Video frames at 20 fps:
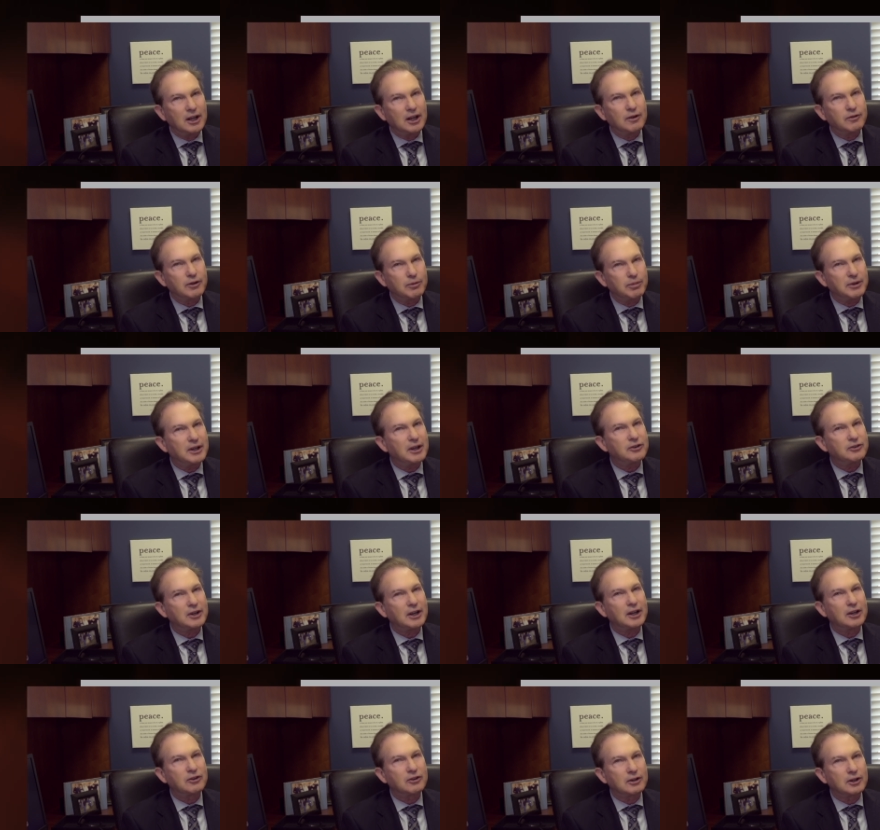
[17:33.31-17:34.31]
If the
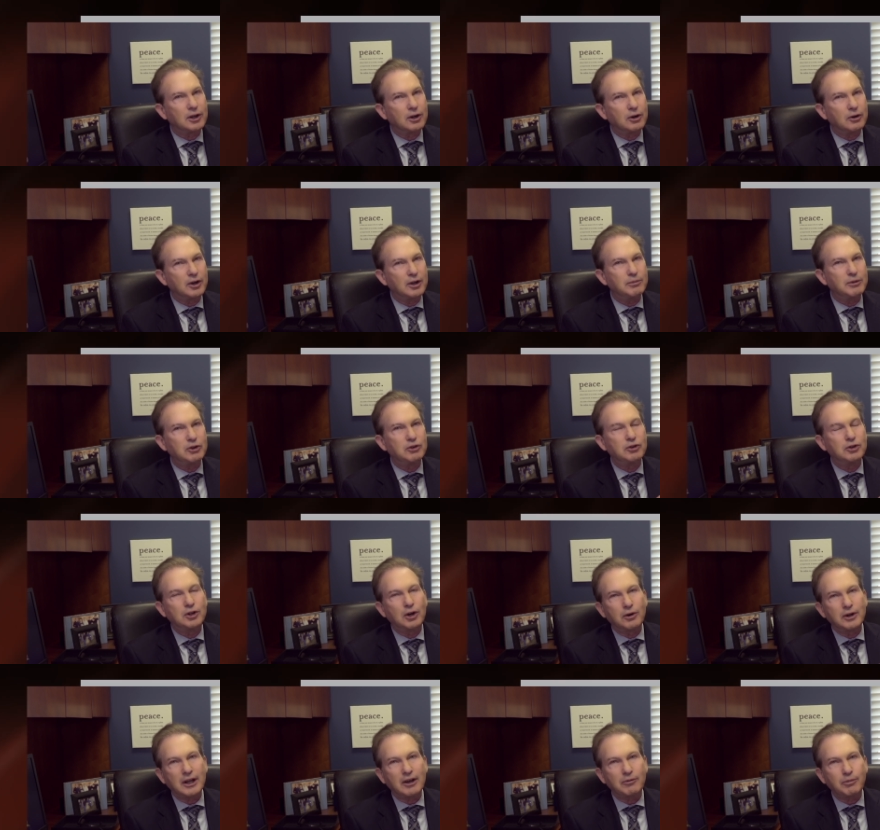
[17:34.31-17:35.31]
PSA is low, it means you
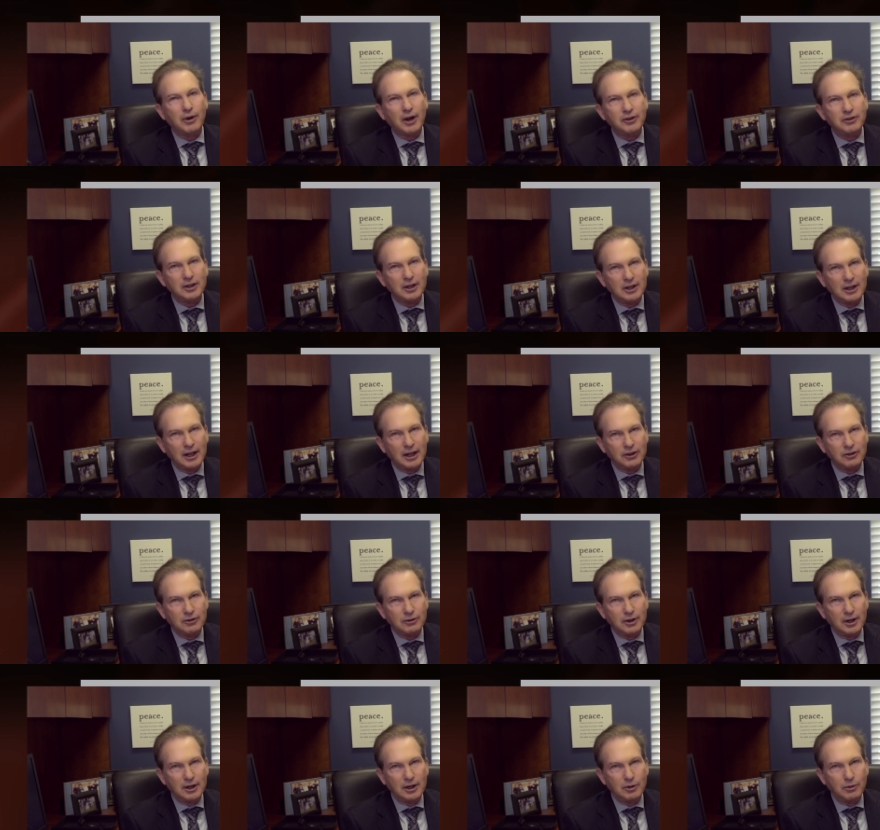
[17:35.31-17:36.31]
don't have prostate
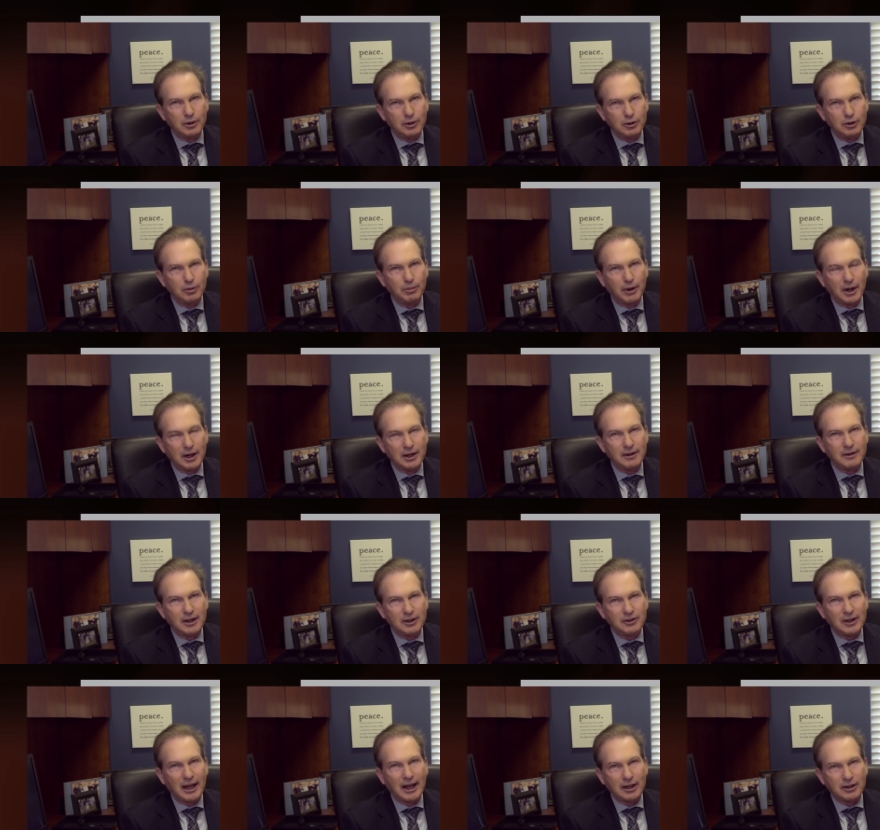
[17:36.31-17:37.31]
cancer anywhere in your body
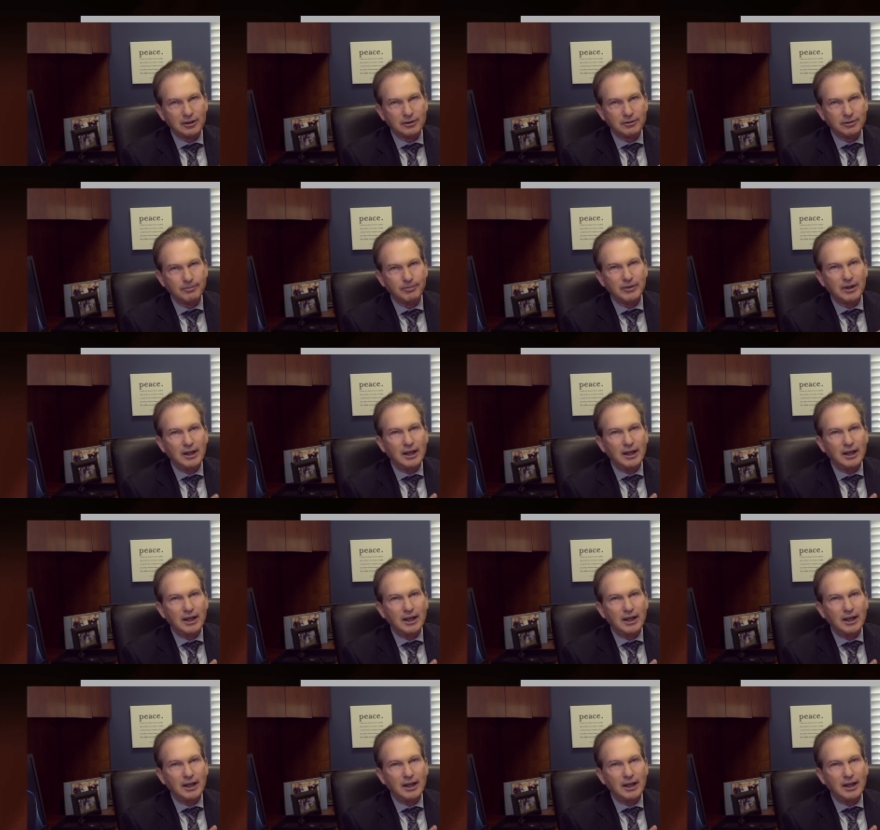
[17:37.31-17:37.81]
that's active.